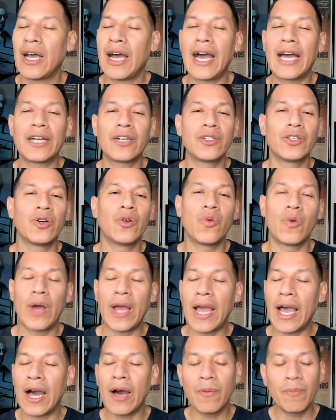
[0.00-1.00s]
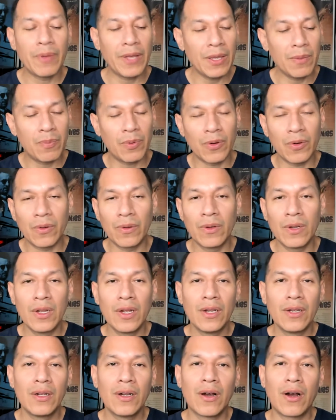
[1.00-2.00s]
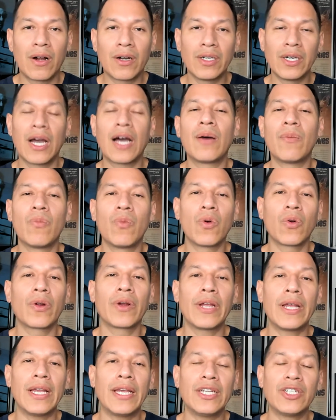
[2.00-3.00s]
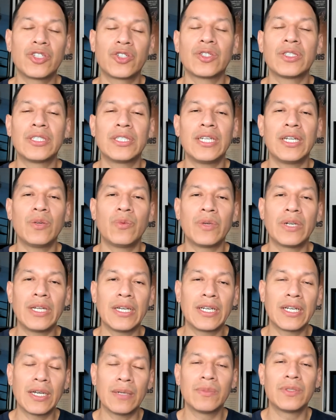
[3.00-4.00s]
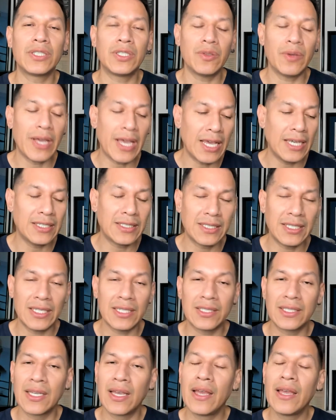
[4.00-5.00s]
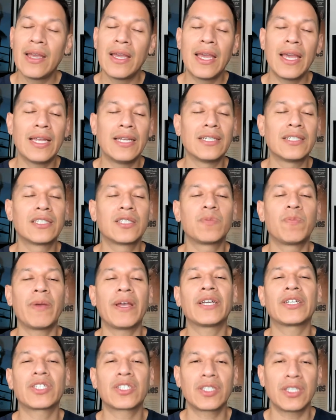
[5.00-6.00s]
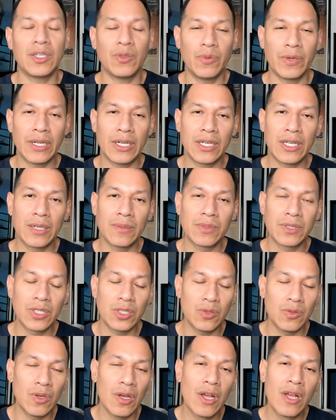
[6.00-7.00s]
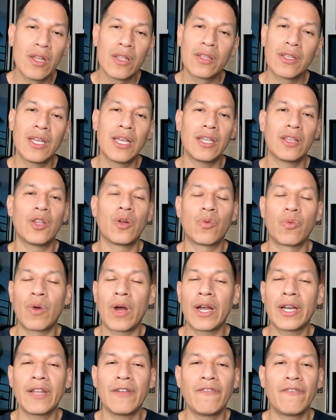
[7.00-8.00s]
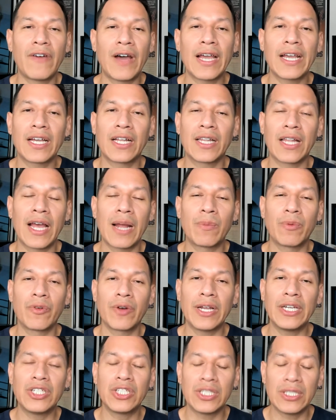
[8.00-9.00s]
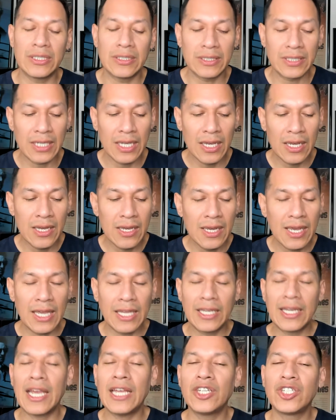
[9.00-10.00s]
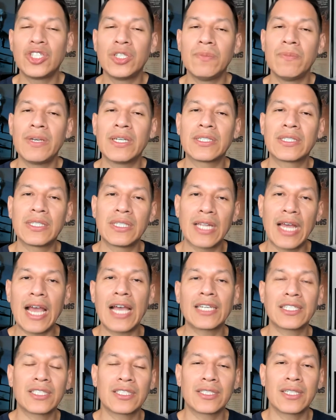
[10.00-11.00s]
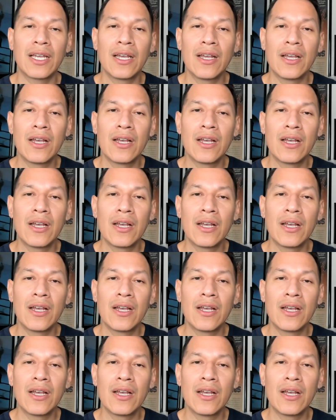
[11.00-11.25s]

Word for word: I don't know how people are not more interested when it comes to ASICs and especially when it comes to hit the Ronnie Fieg collaborations. In case you missed last